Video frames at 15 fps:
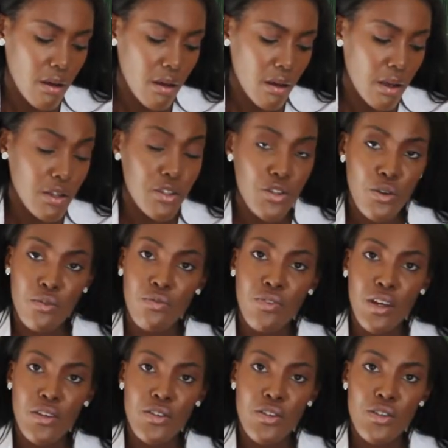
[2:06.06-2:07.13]
uh, certain
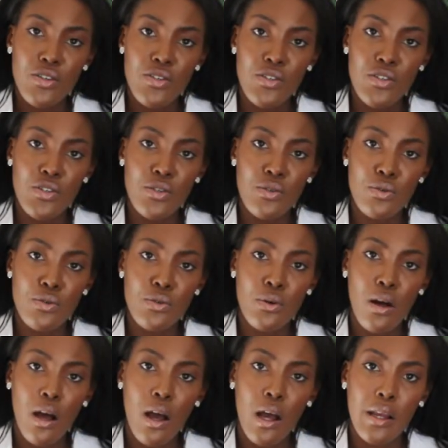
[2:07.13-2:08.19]
vendors
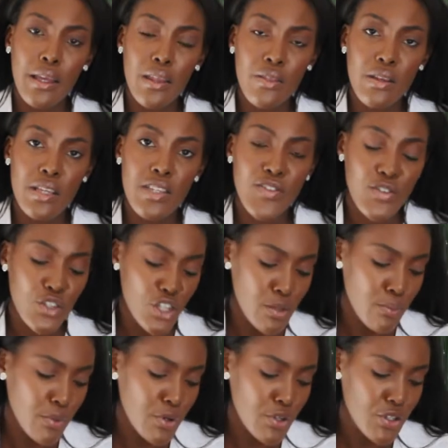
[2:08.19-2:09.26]
to uh, get things for
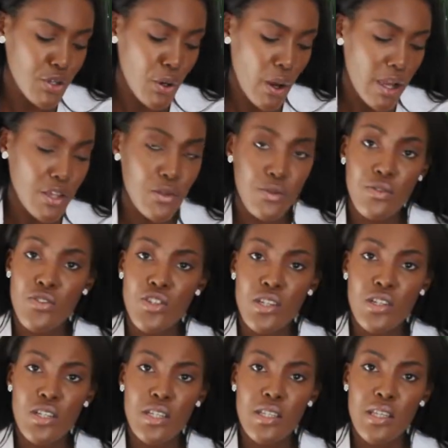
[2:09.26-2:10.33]
cheaper. So I use
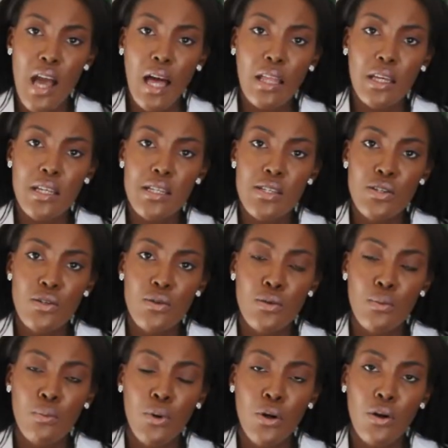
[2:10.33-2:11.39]
GigSalad
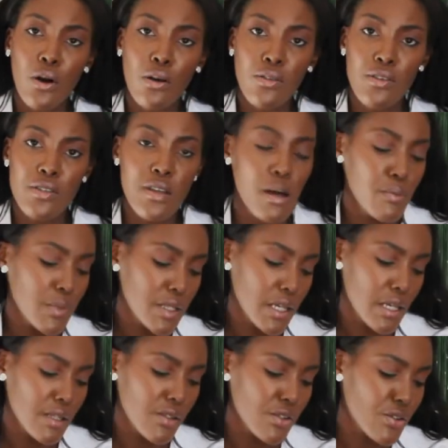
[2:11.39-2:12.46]
to book the samba
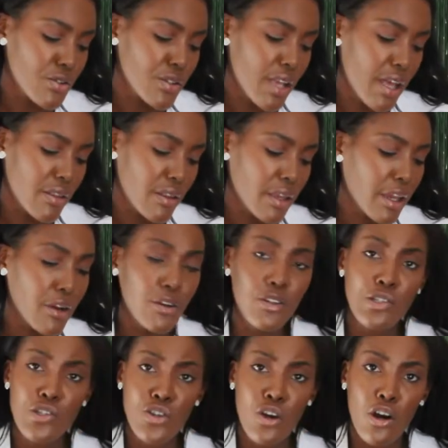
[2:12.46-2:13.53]
dancers and the
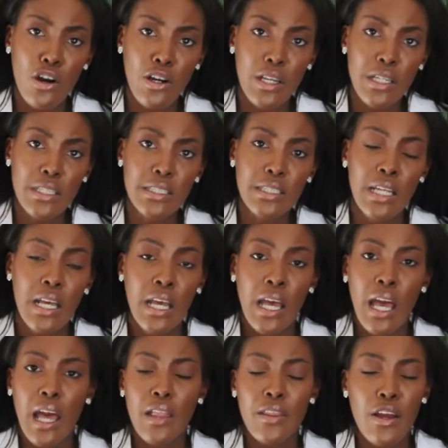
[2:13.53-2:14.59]
caricature artists,
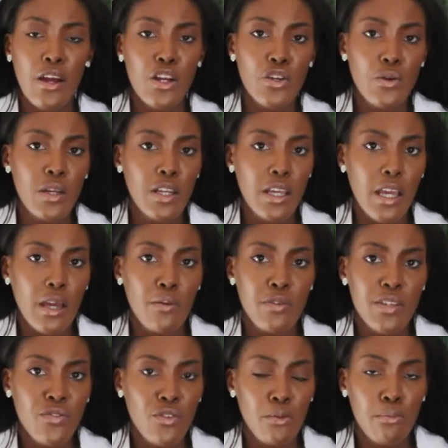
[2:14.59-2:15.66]
and there you can
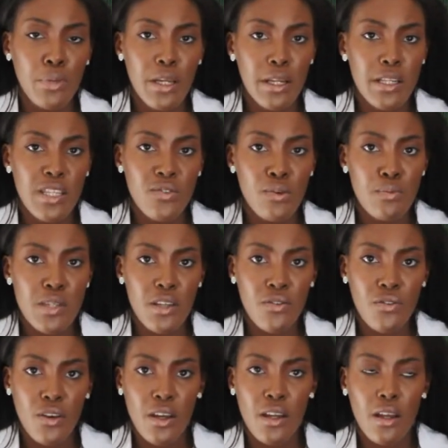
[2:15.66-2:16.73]
get different bids from
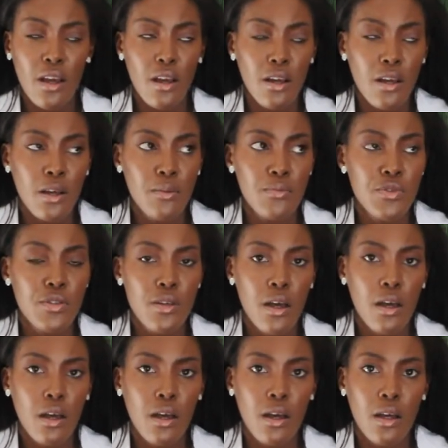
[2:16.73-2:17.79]
different um,
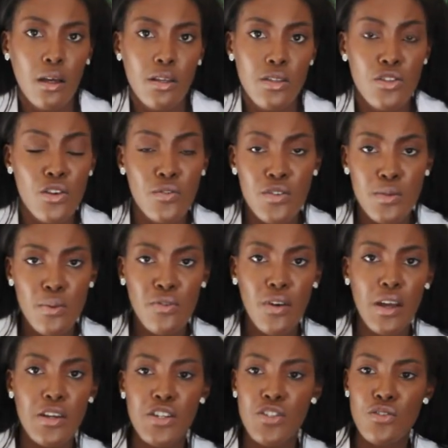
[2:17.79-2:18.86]
uh, service
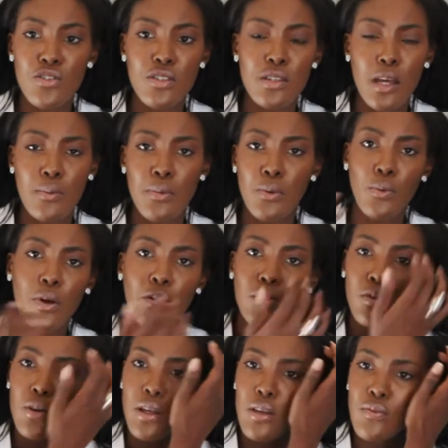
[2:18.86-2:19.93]
providers. You just type in what
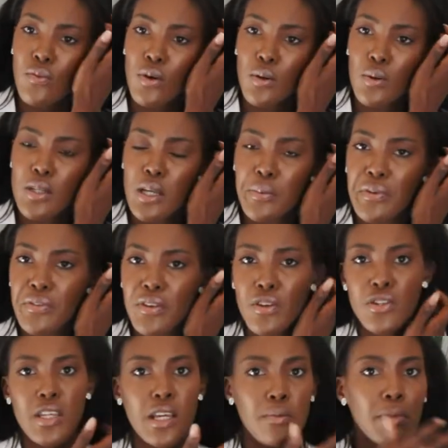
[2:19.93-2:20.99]
you're looking for, what type of
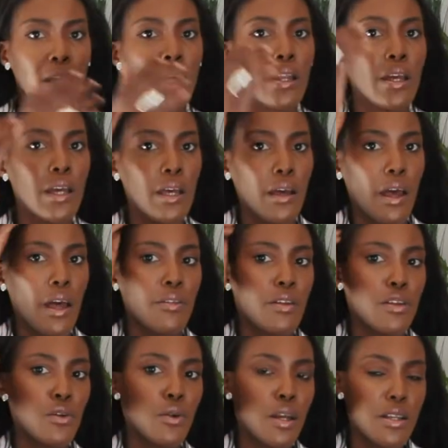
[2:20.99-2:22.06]
entertainment, and
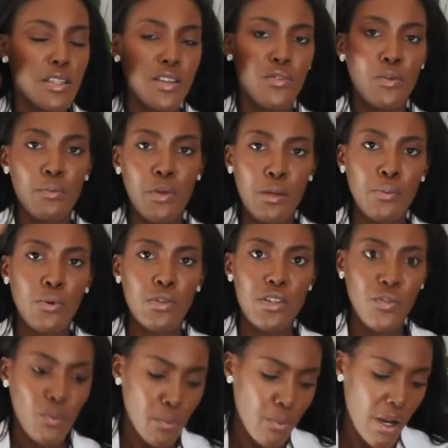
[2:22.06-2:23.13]
then you get different people
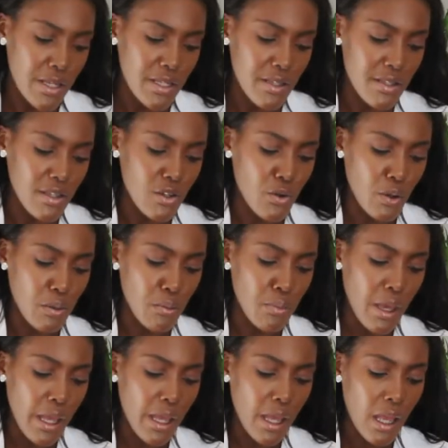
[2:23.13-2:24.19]
and different prices and you can
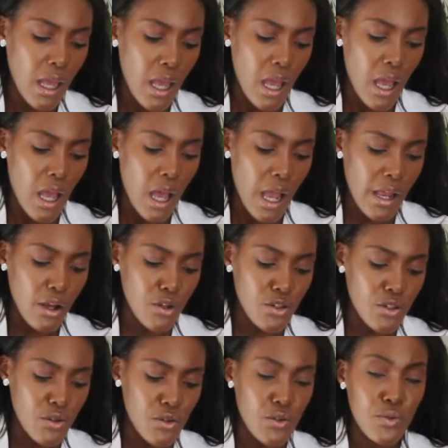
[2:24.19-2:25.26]
pick. I
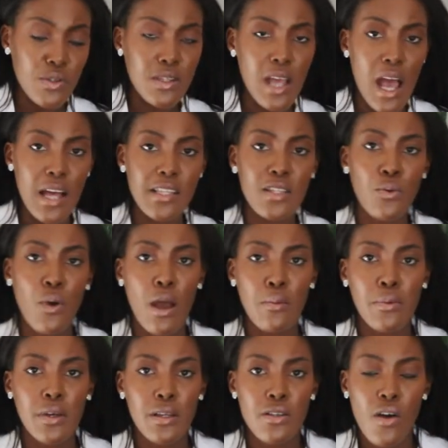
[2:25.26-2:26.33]
also use
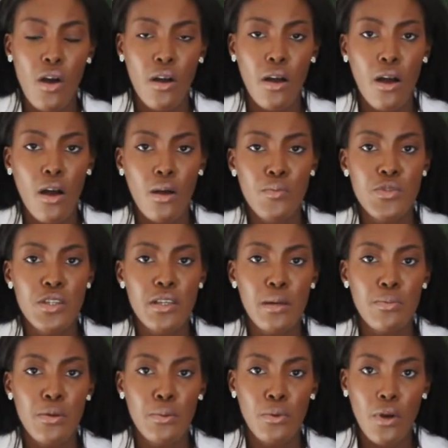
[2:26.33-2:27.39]
taskrabbit.com to
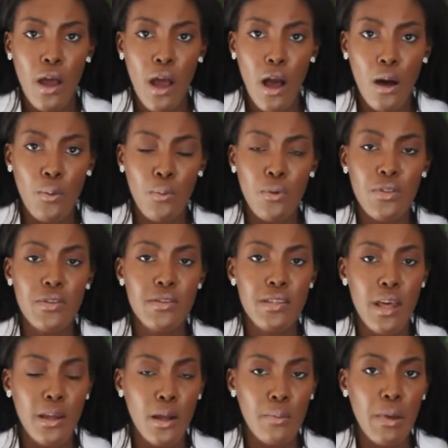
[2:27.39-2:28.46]
get people to help with the
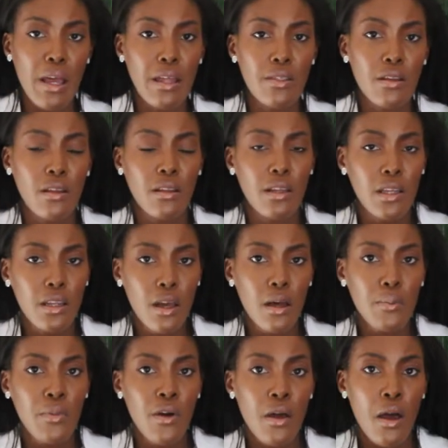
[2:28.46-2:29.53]
setup and the
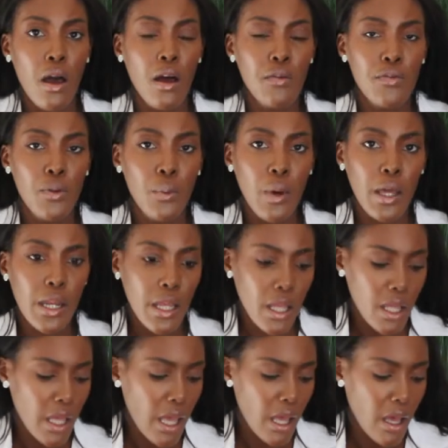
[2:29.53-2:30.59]
cleanup of the
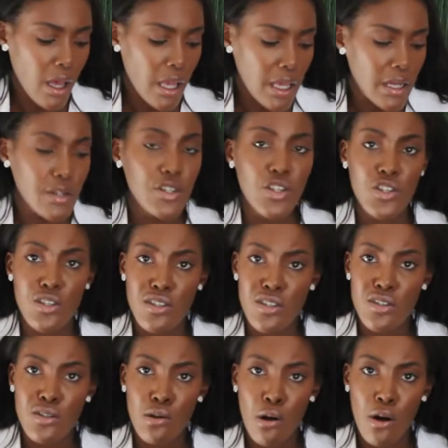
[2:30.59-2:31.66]
wedding uh, in addition
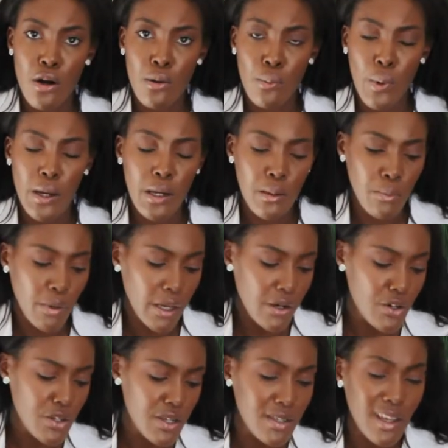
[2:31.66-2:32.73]
to our wedding
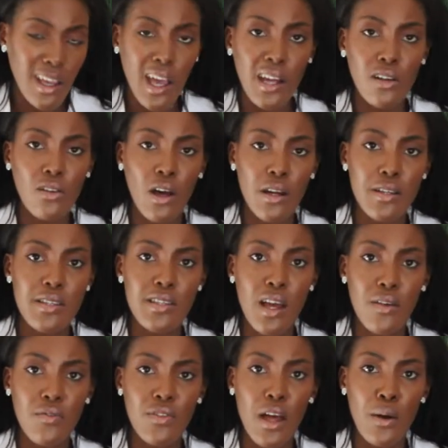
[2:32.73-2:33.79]
planners because I had a lot of
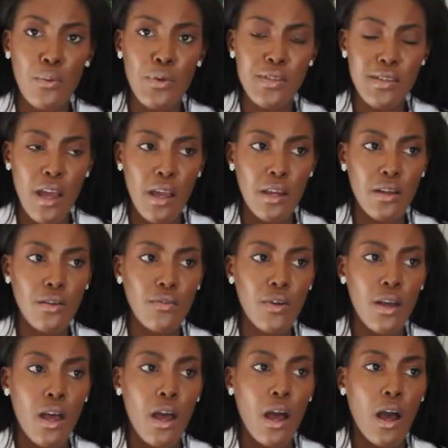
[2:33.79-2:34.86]
stuff that was kind of
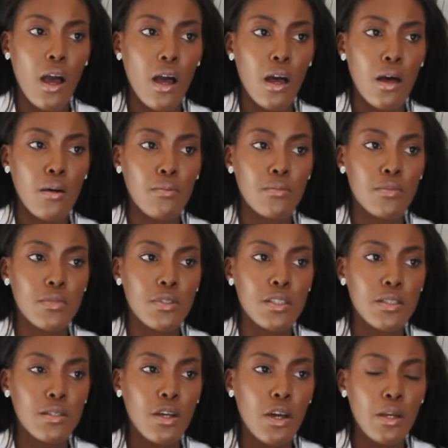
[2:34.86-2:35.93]
um,
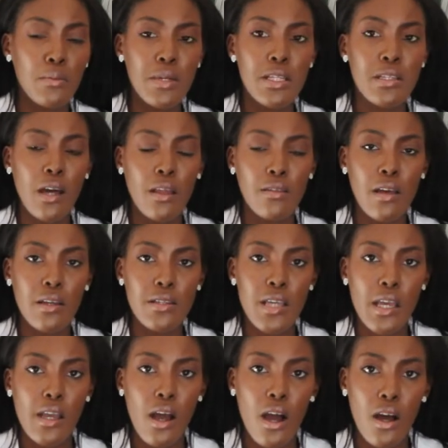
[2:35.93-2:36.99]
going to be done that
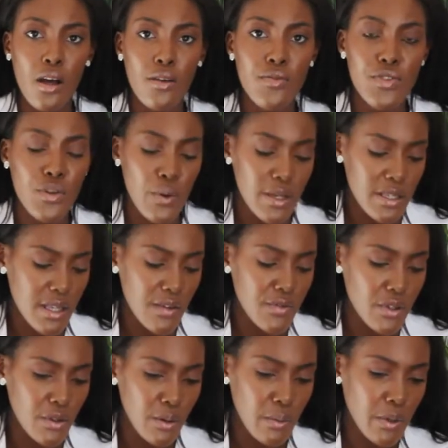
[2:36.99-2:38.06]
day of so I
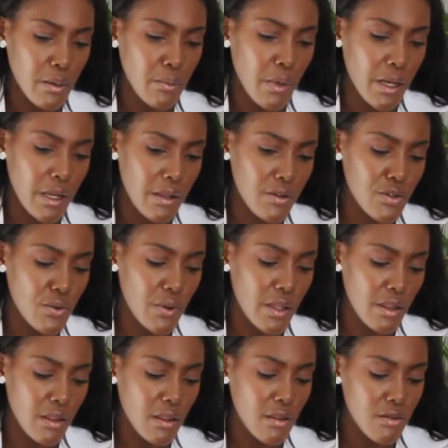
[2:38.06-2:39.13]
saved a little bit of money
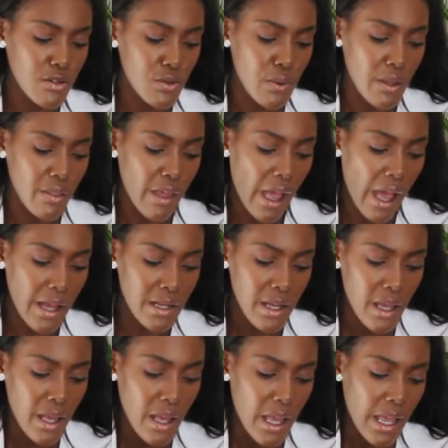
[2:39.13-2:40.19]
doing doing
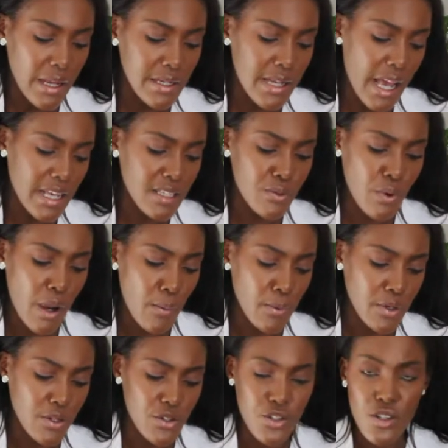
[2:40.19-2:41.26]
that. And
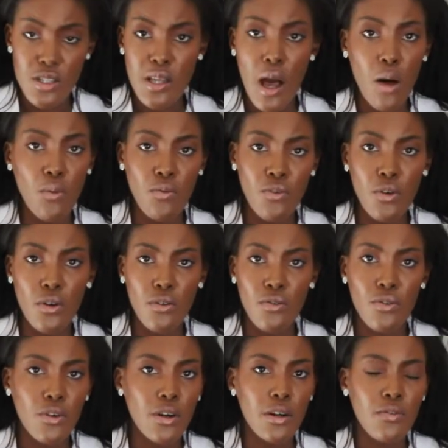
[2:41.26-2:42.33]
TaskRabbit is just helpful
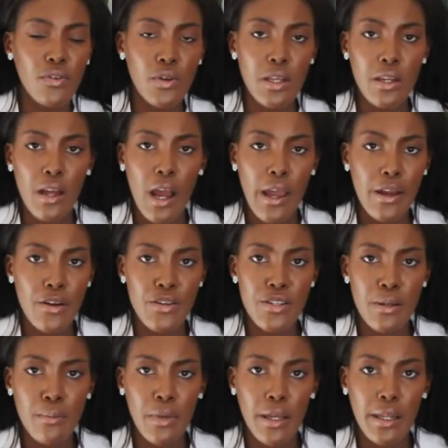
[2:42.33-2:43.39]
for if you need to hire
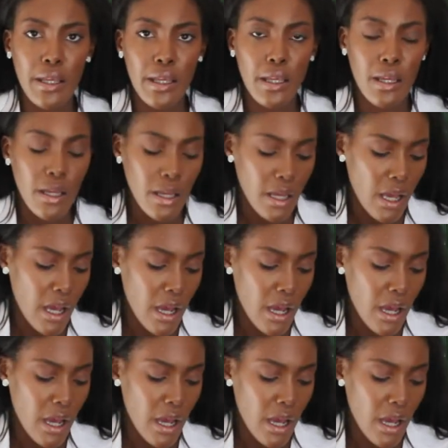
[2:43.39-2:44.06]
somebody